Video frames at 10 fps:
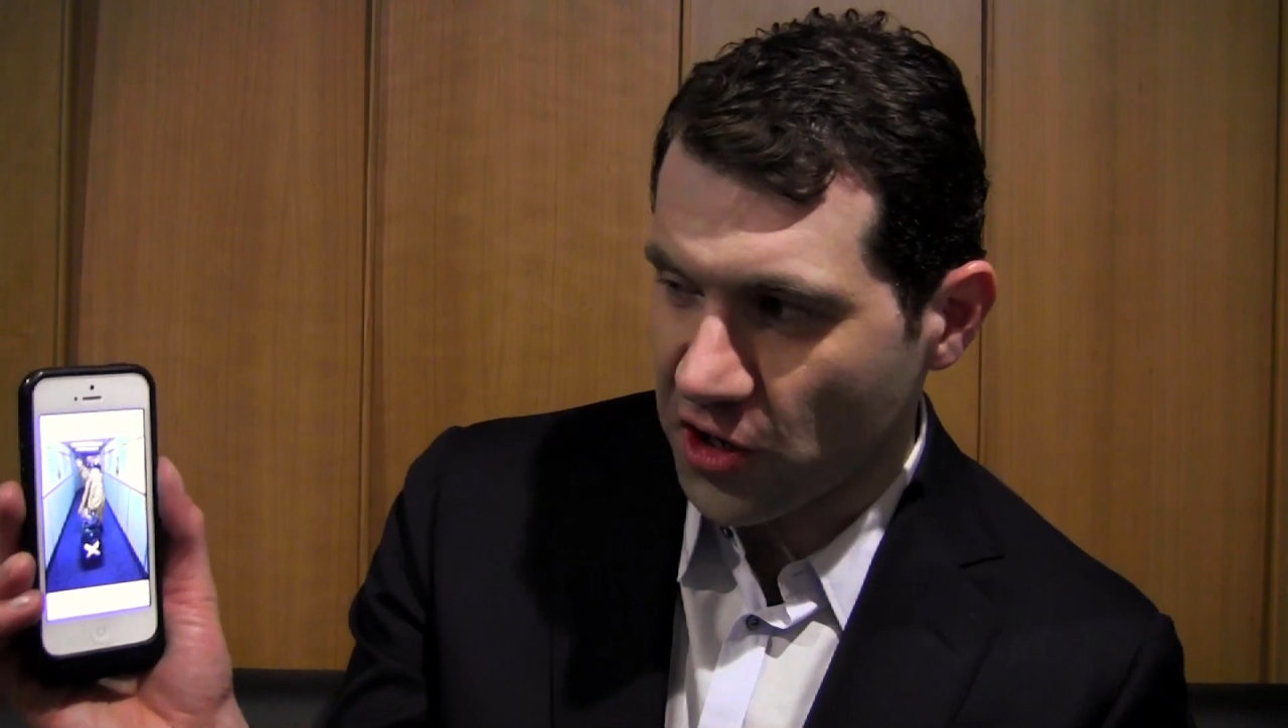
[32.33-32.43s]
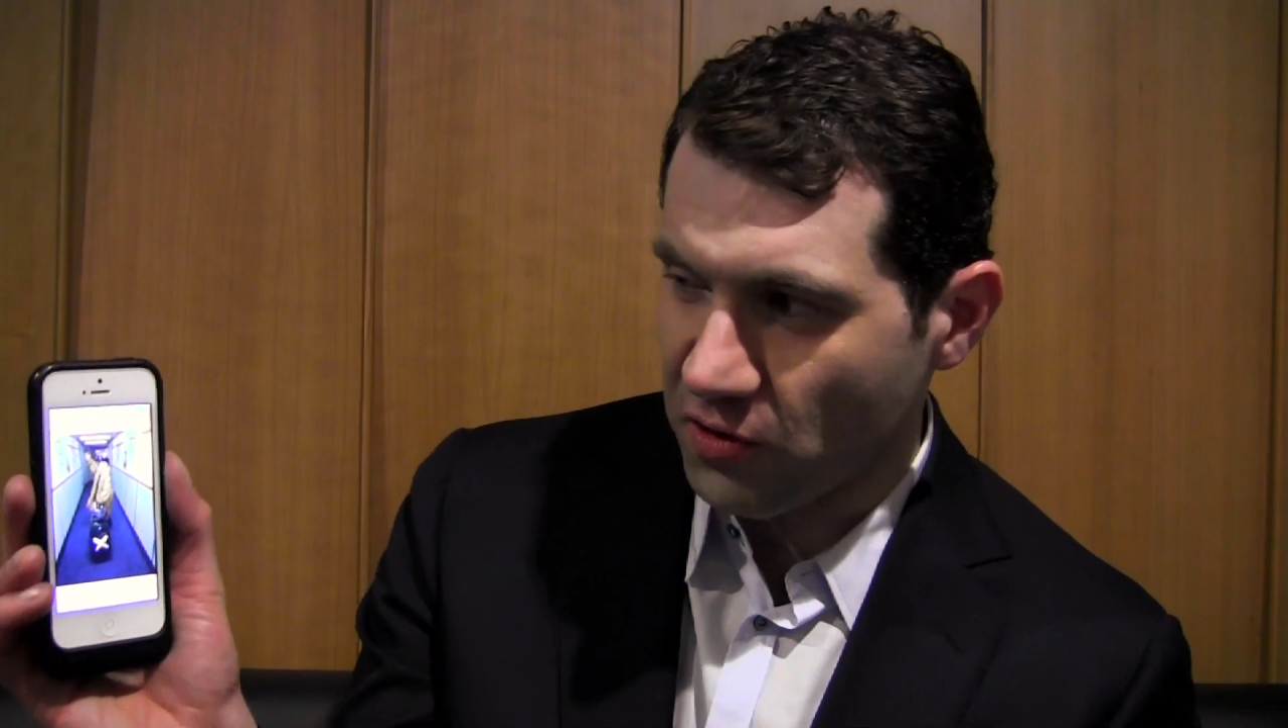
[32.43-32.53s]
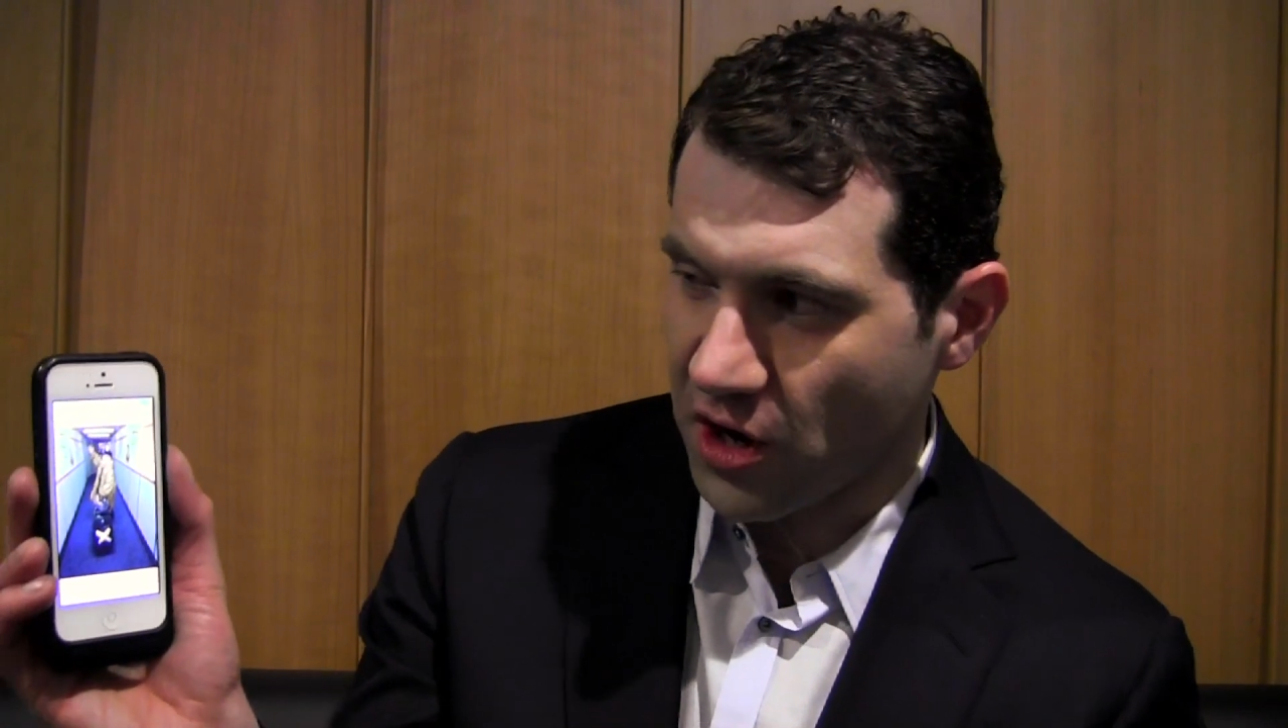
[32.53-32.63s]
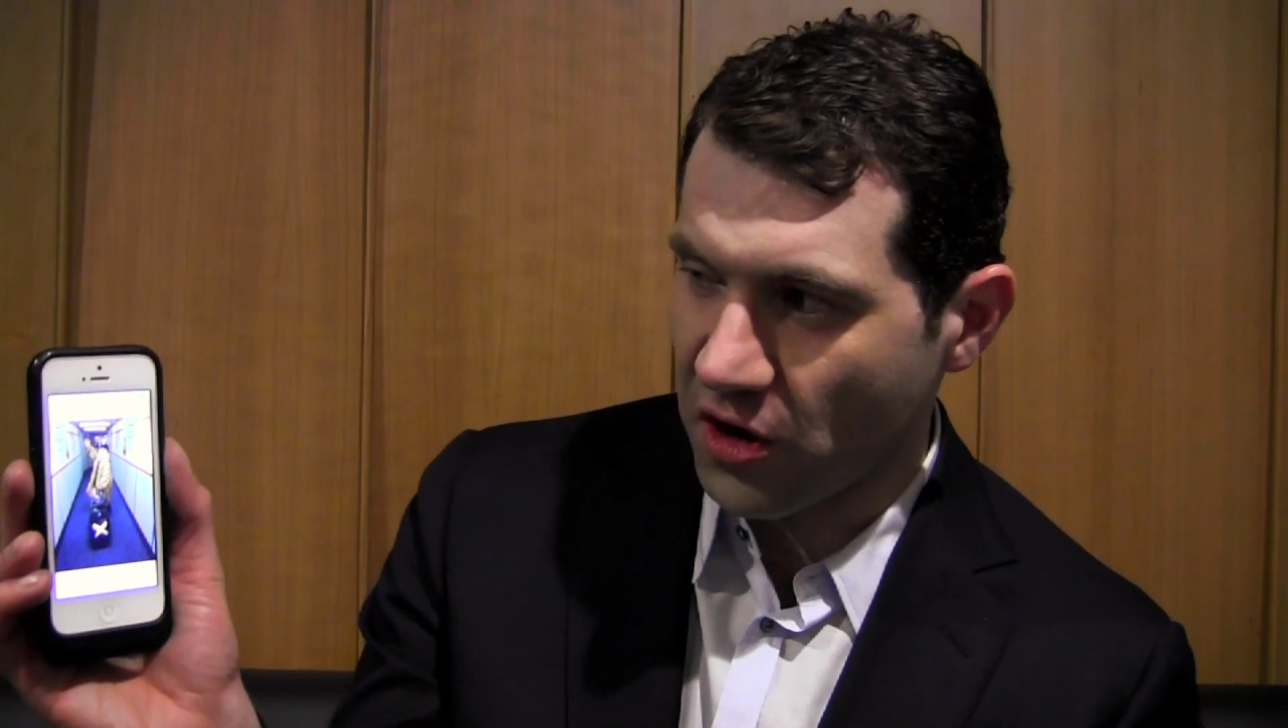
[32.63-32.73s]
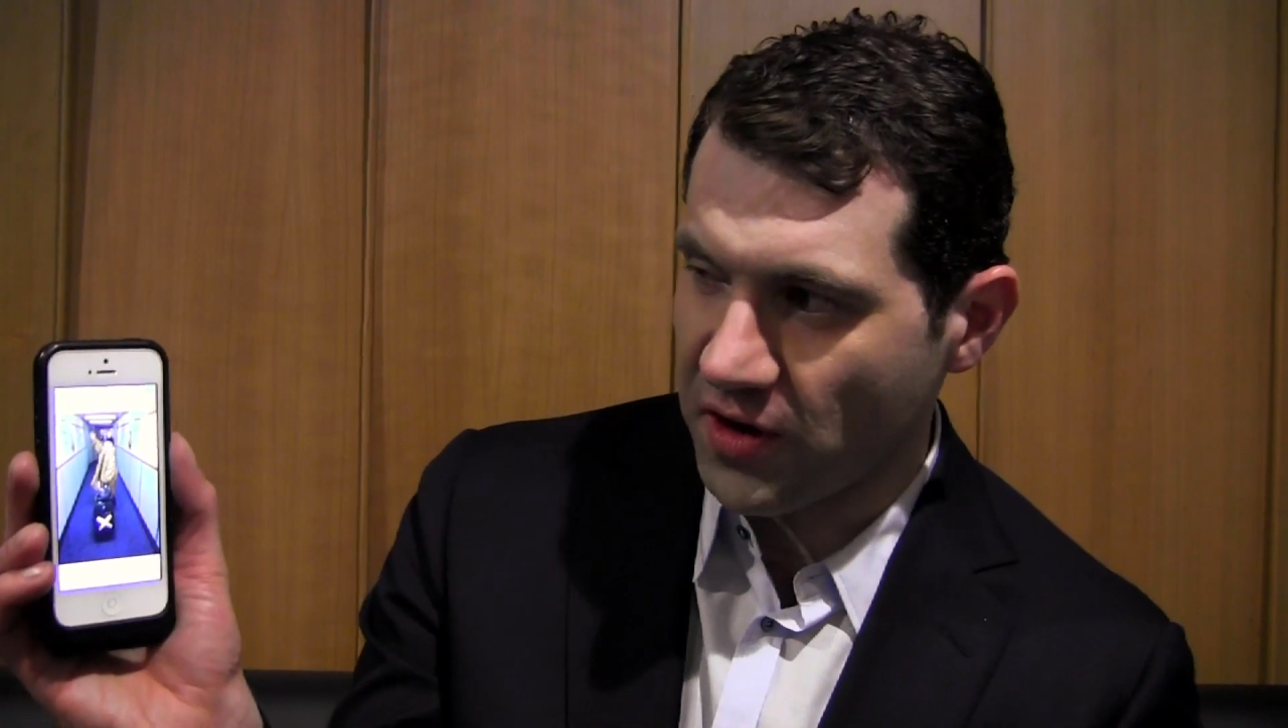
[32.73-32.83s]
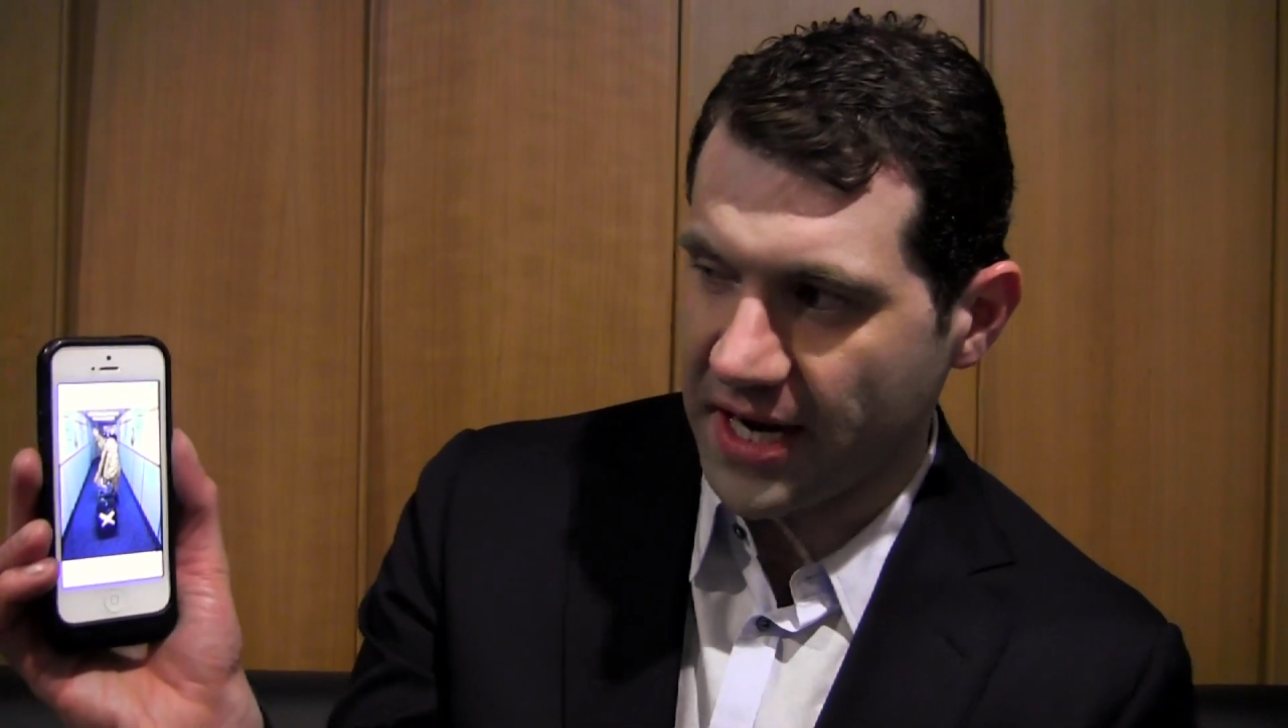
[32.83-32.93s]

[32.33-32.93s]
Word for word: her own,